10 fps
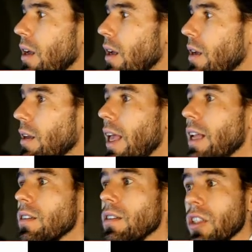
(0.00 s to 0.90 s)
uh,
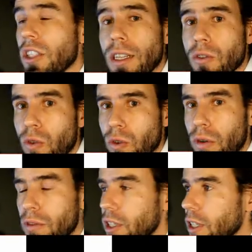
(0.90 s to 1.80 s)
and the central
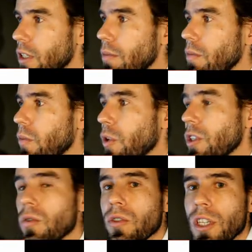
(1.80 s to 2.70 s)
nervous system
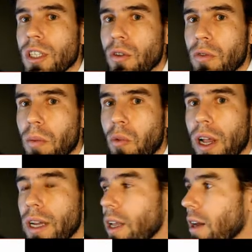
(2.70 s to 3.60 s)
which consists of our
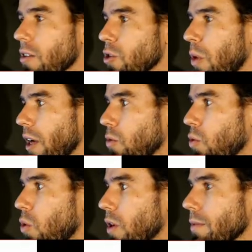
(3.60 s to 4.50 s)
brain and our spinal
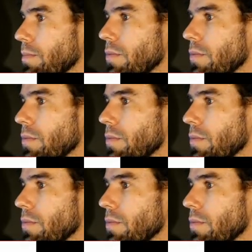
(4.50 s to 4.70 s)
cord